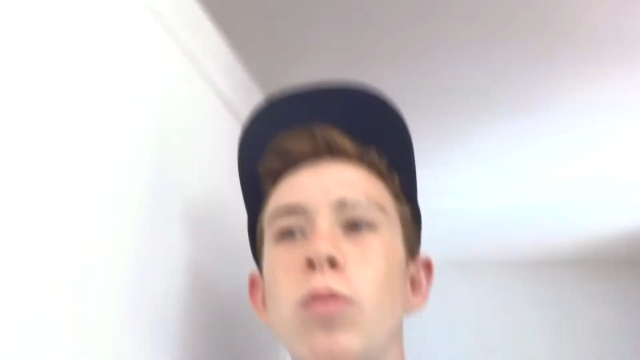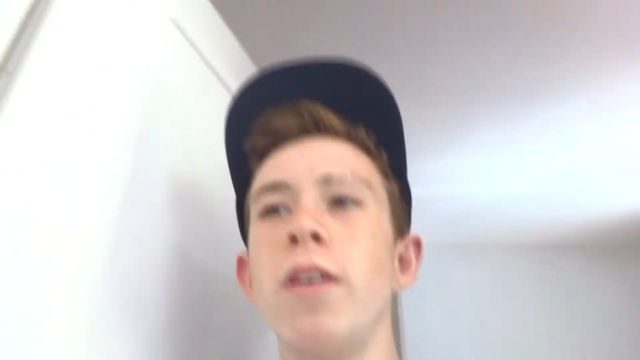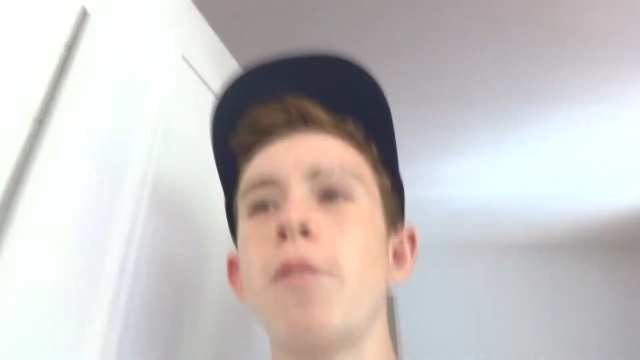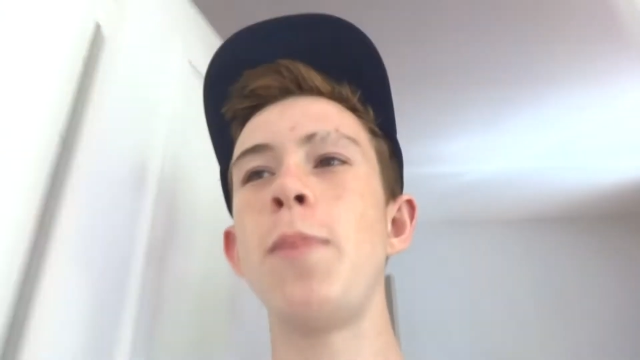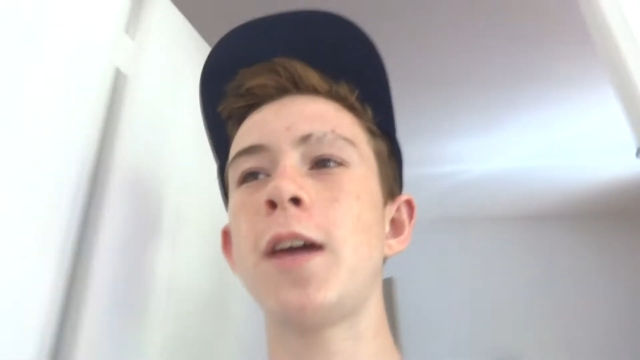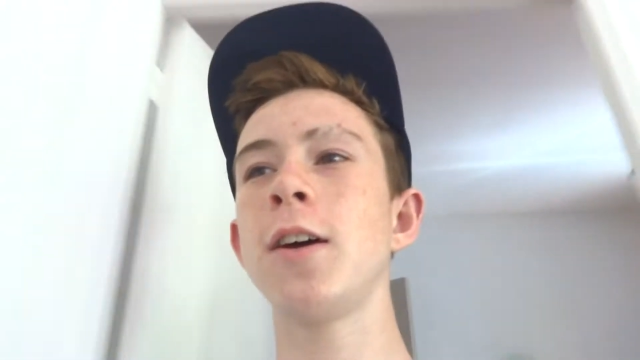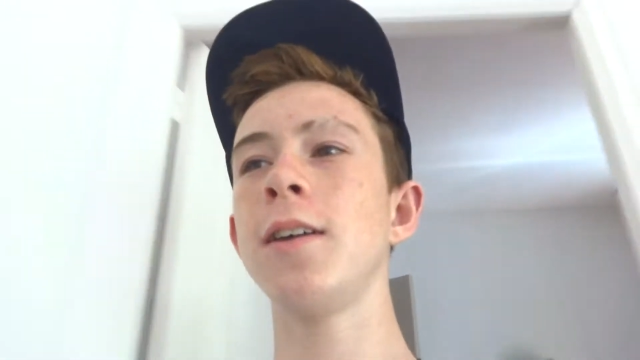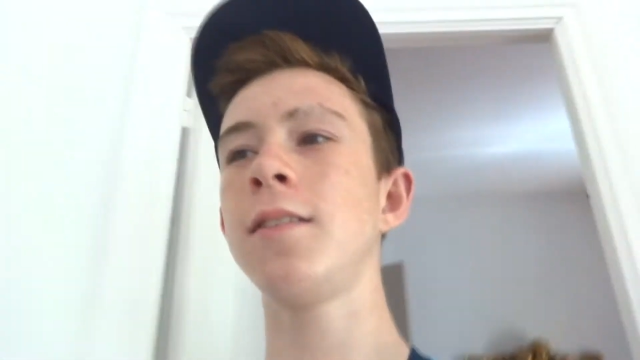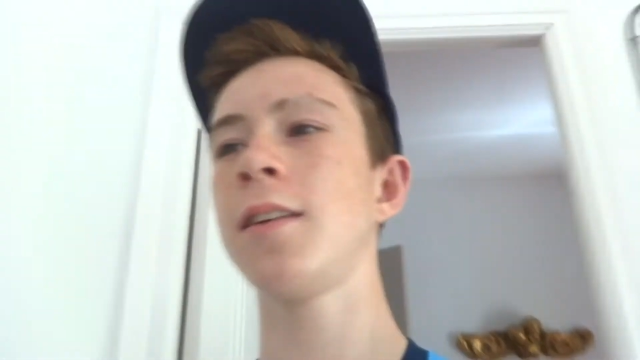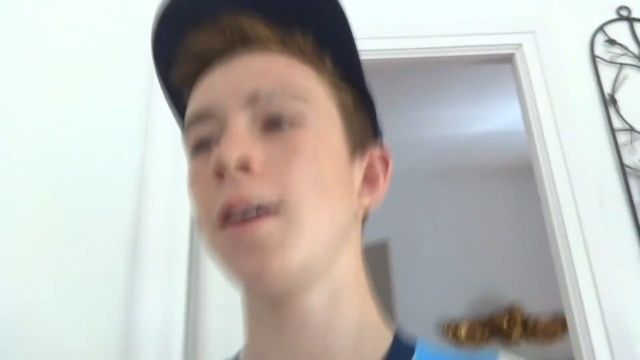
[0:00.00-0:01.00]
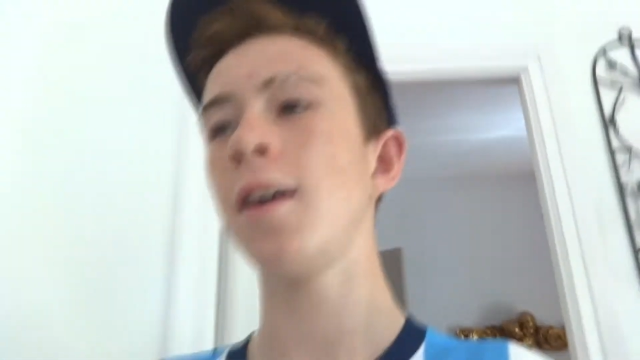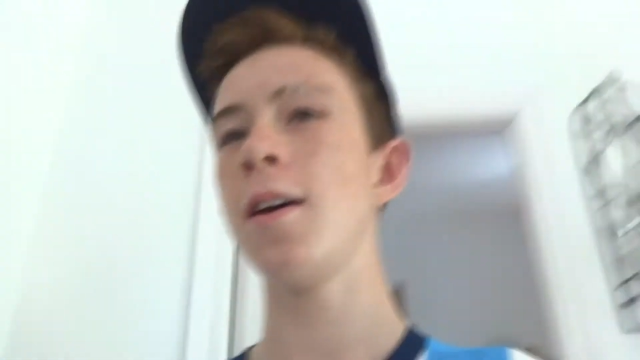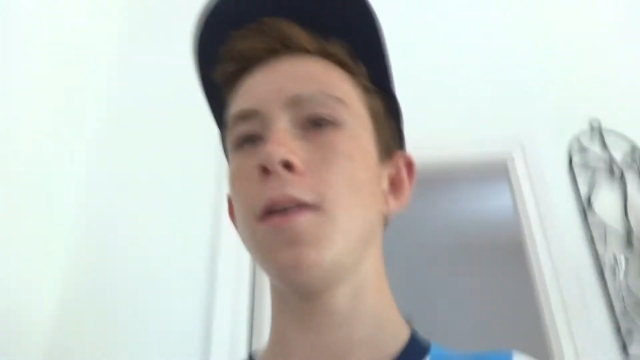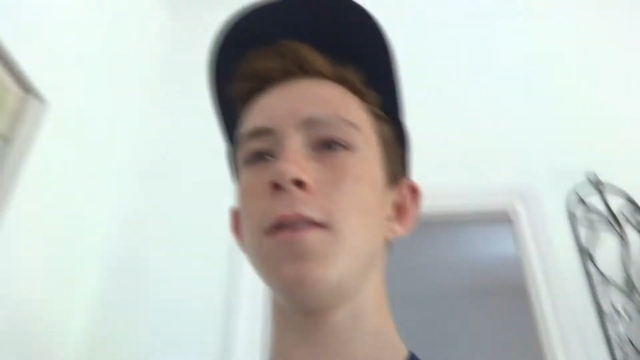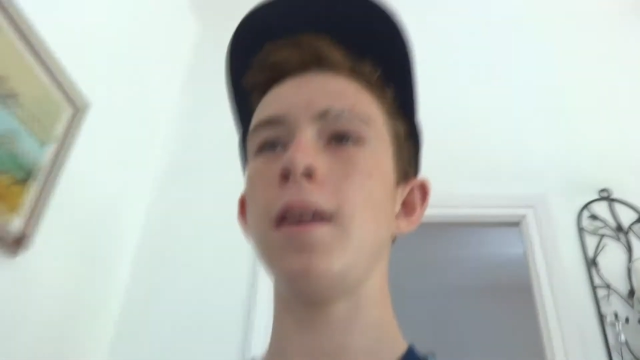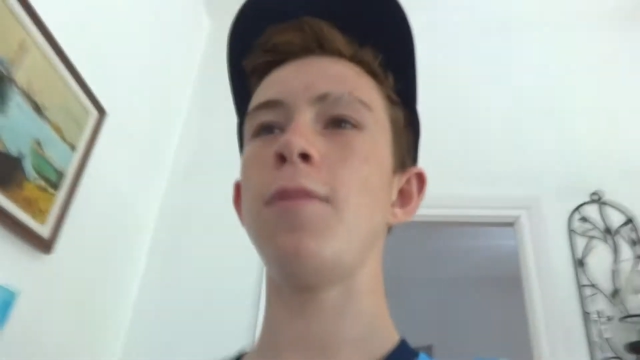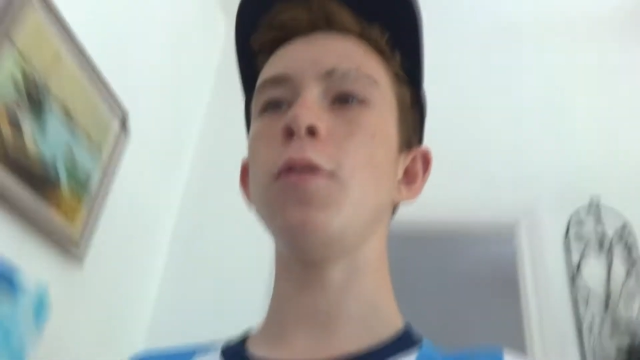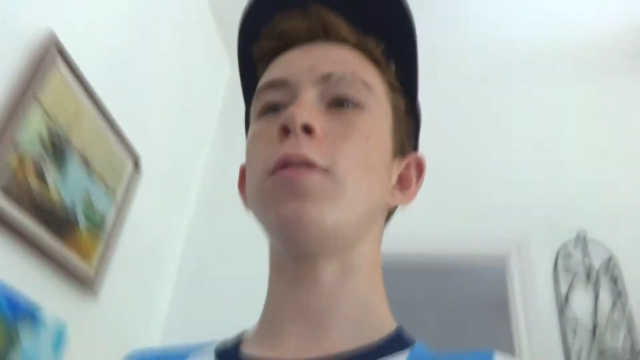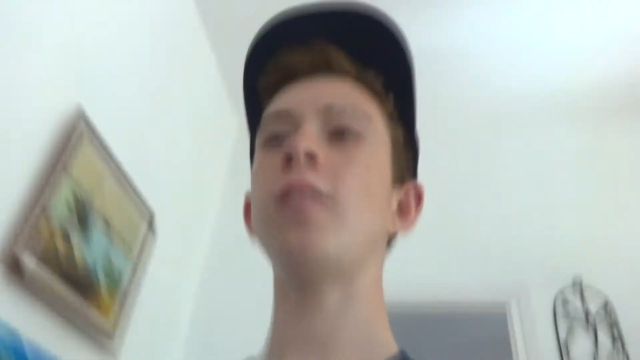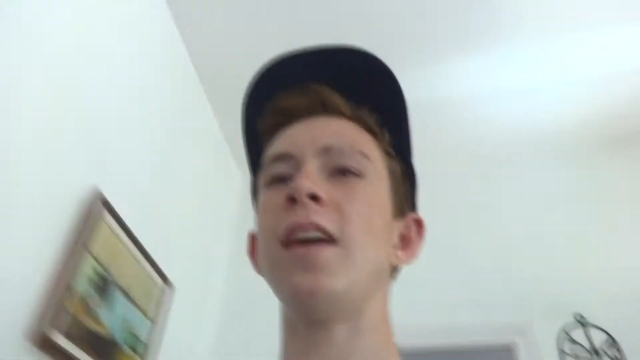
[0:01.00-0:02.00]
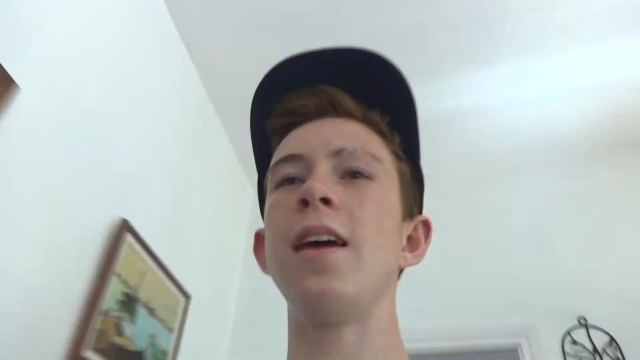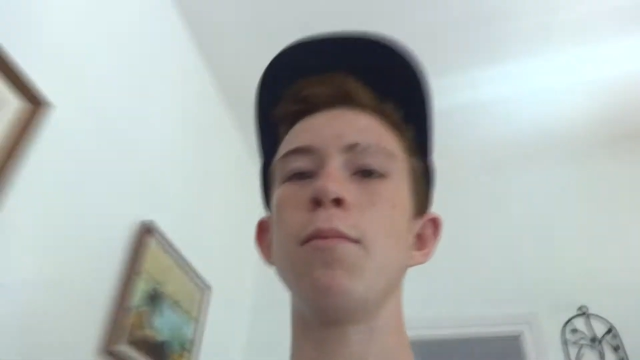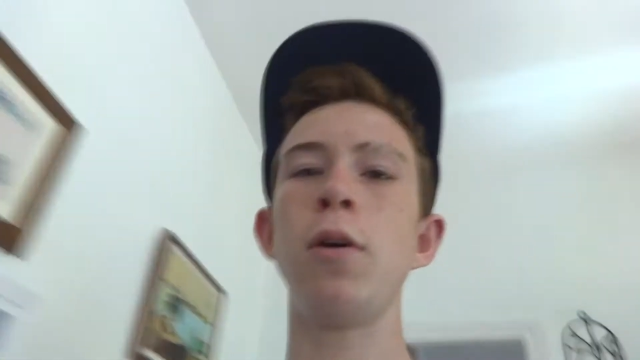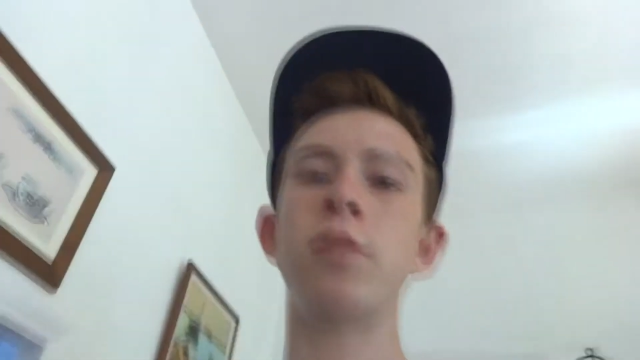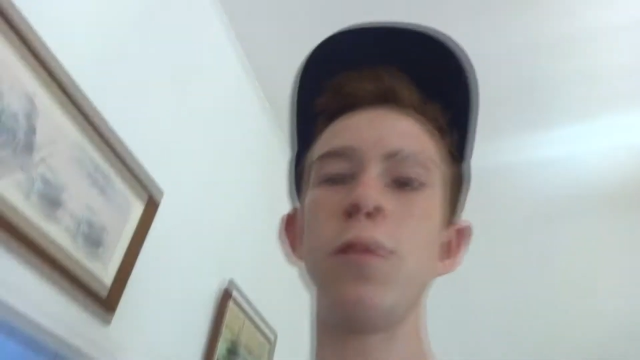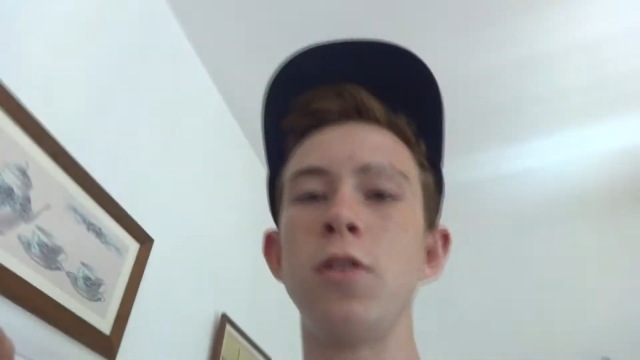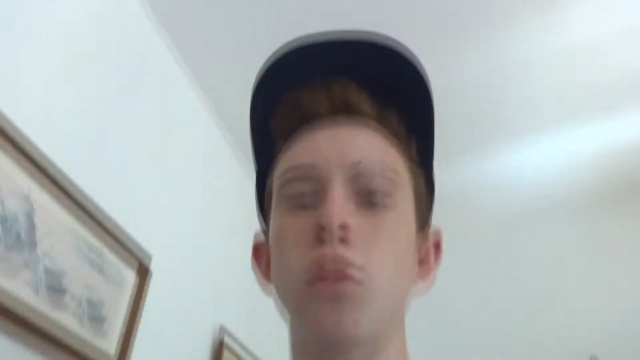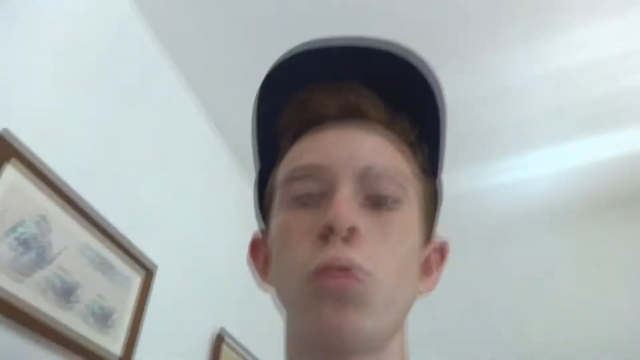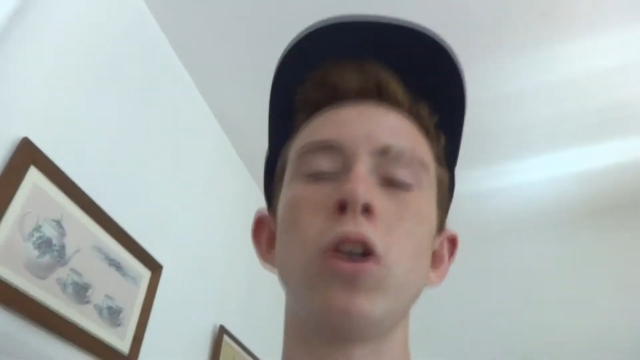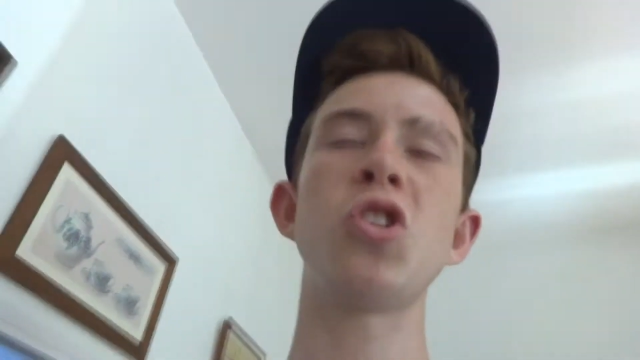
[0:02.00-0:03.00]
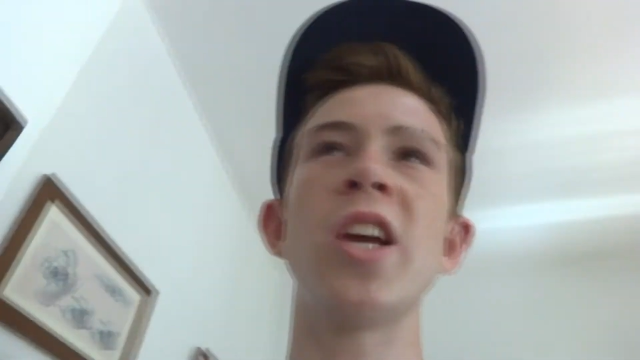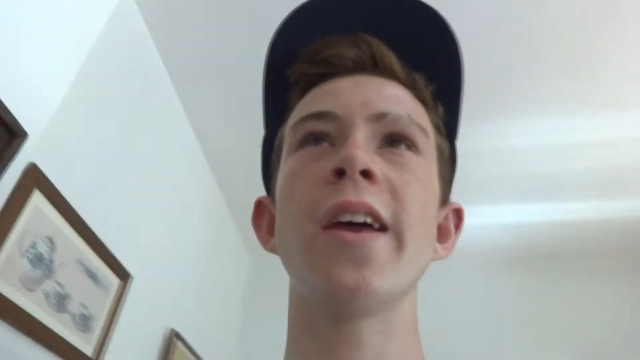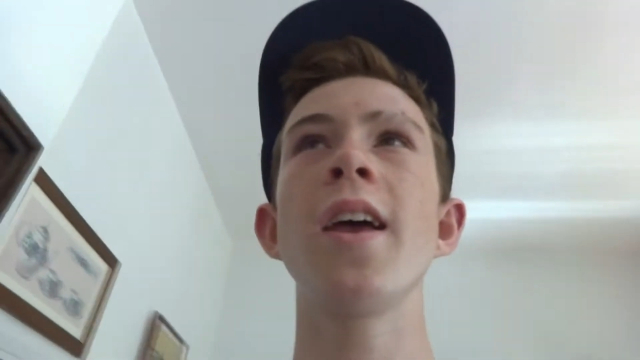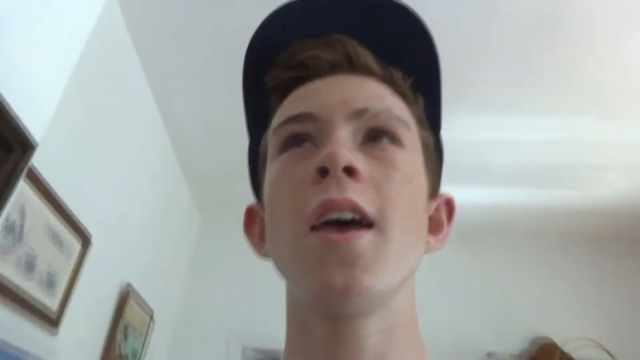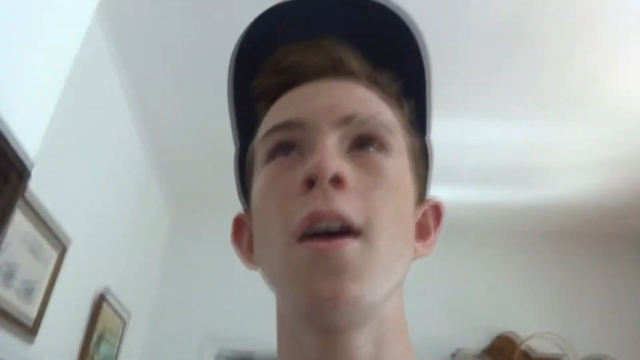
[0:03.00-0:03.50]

with because if you see it, most of you just watch it.